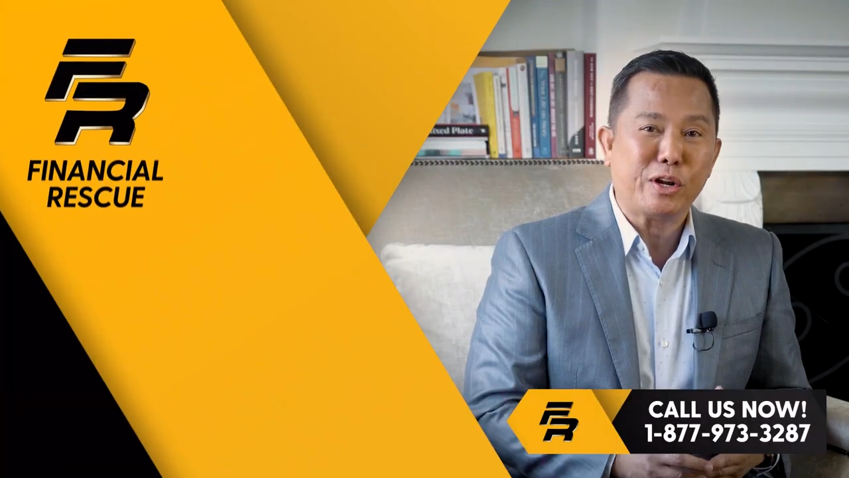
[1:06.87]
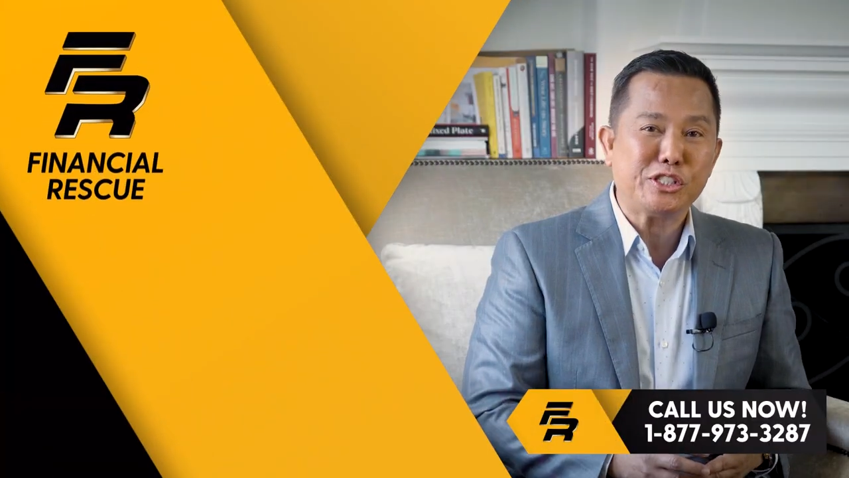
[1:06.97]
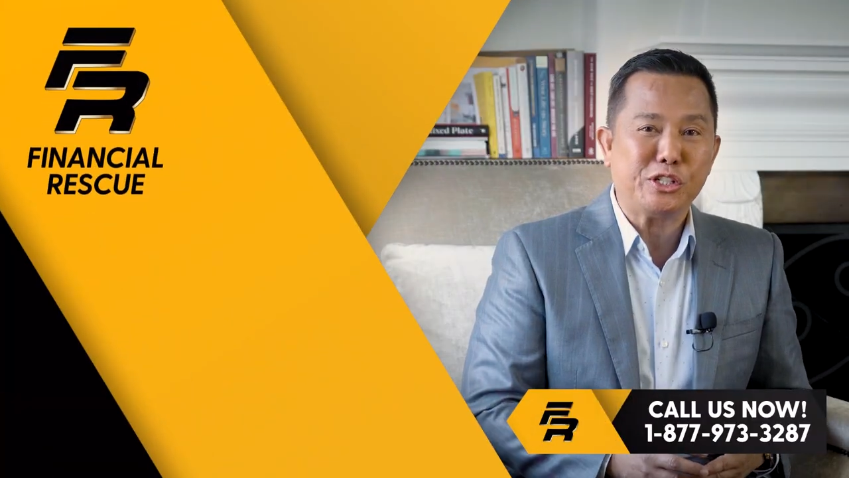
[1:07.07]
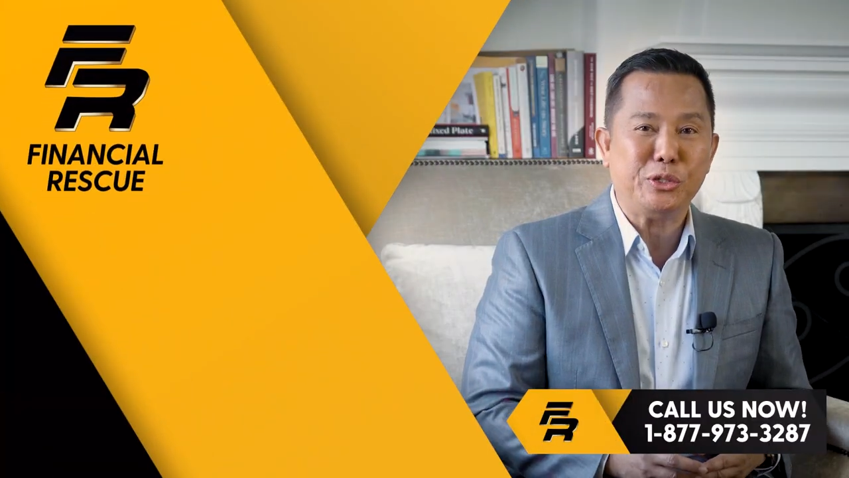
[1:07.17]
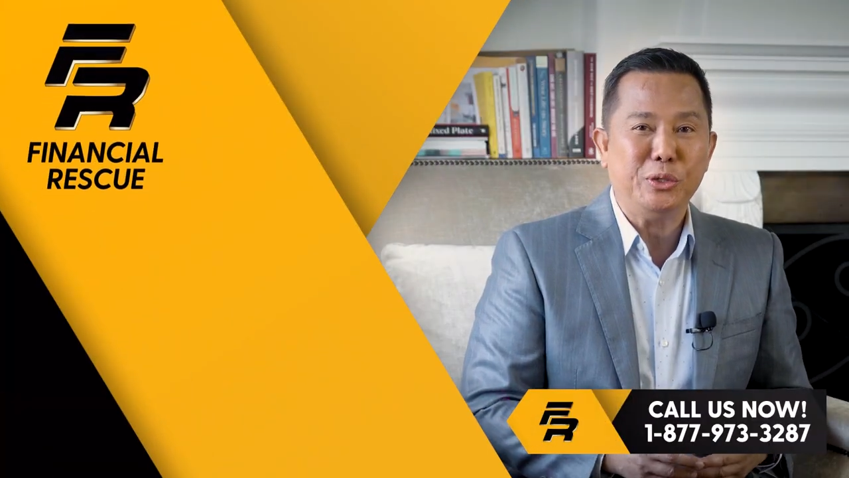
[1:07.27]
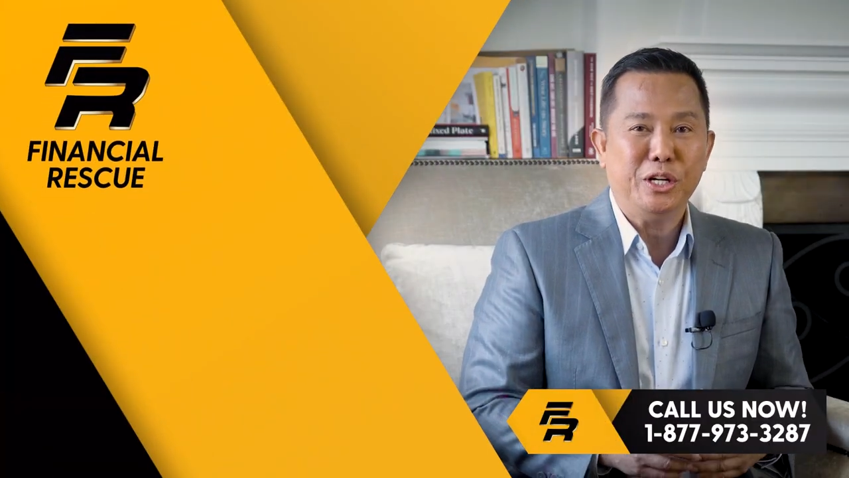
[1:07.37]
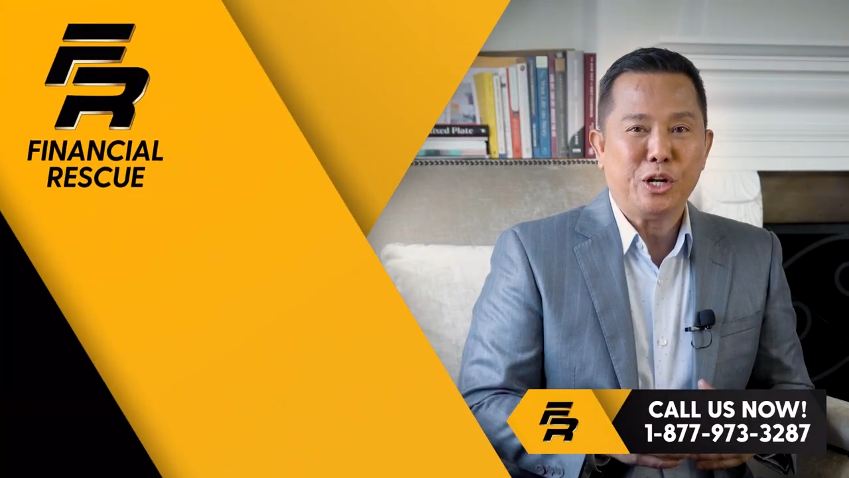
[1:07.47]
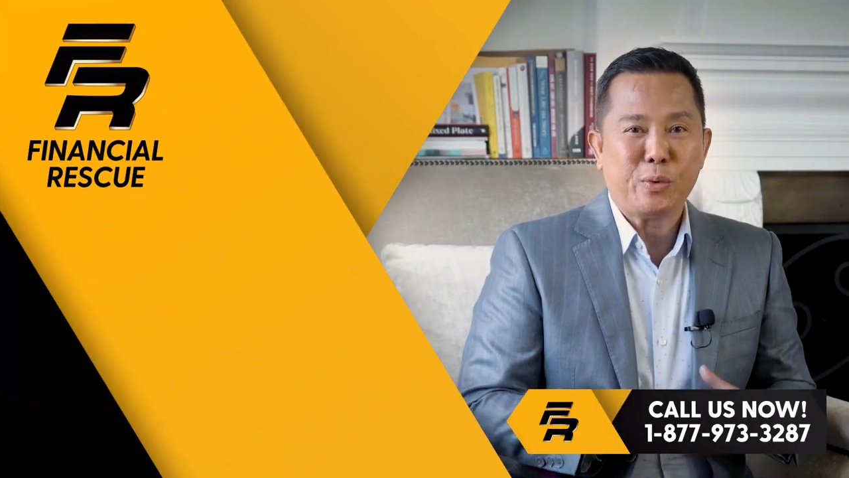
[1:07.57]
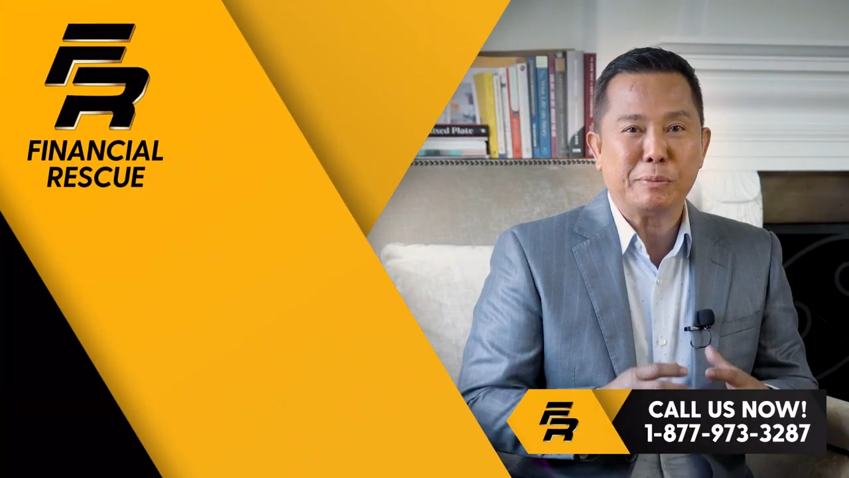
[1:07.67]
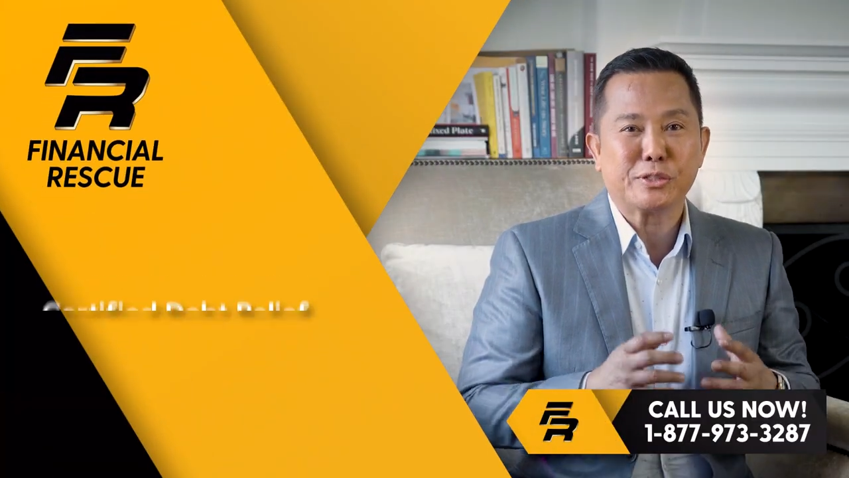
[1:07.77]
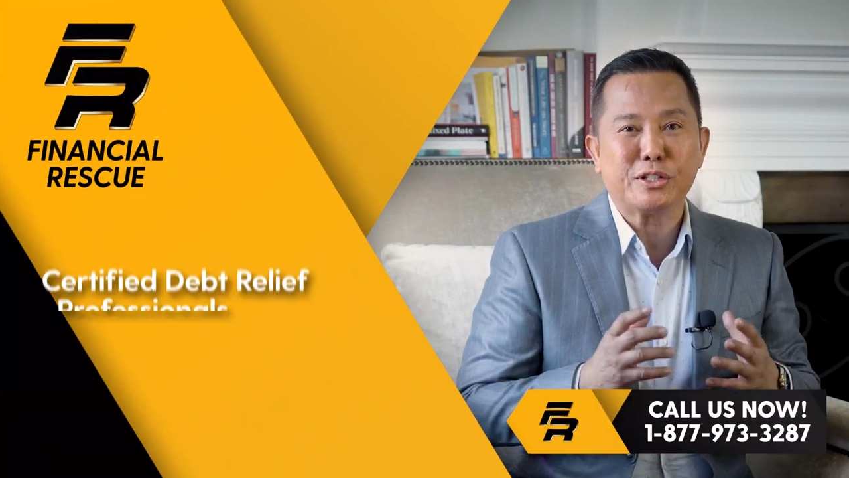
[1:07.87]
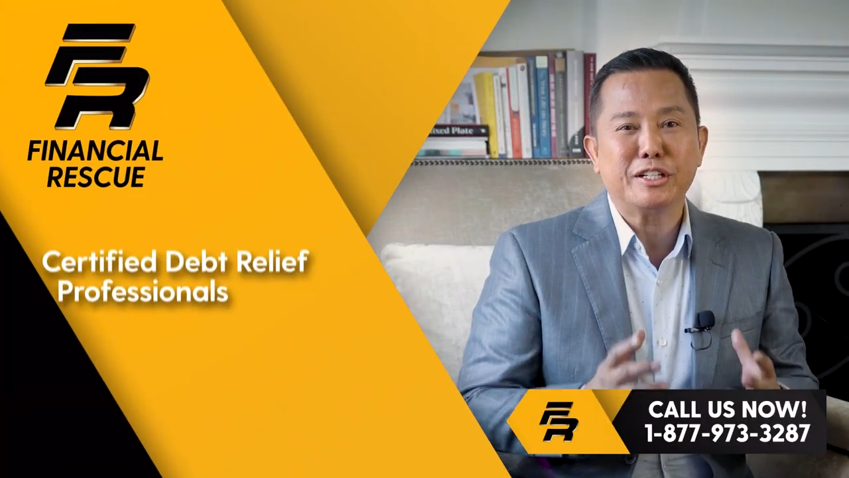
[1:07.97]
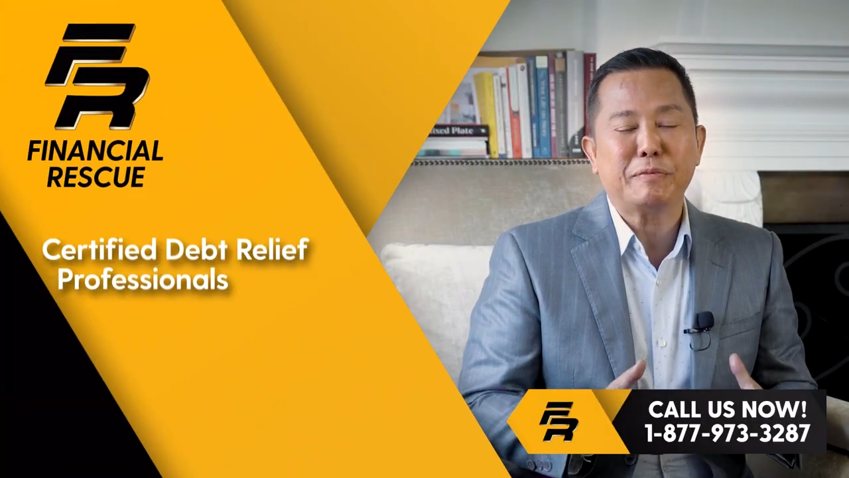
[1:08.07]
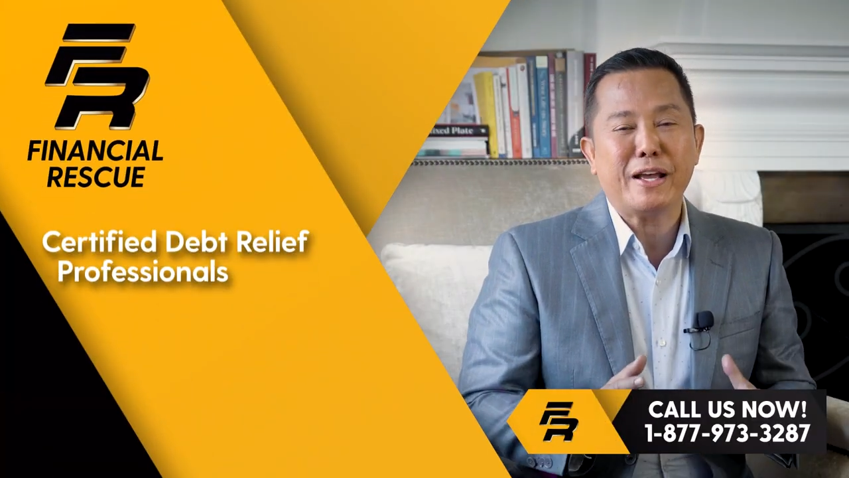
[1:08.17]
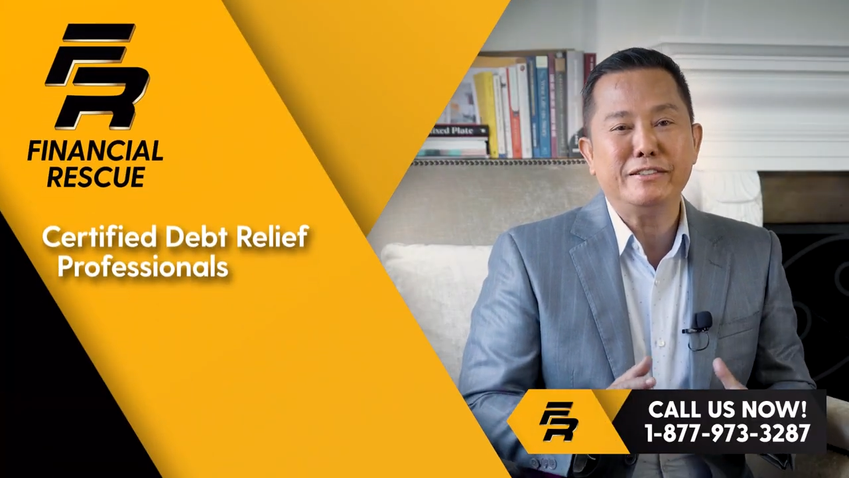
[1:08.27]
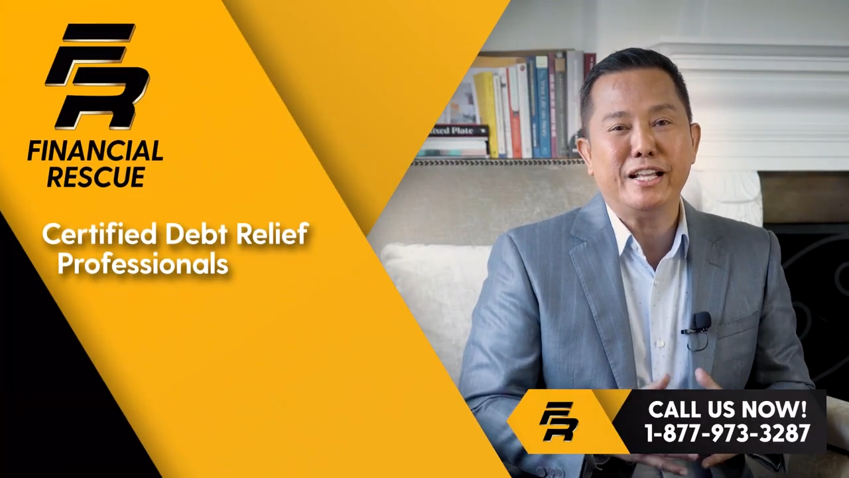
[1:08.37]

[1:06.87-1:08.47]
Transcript: Rescue, we have certified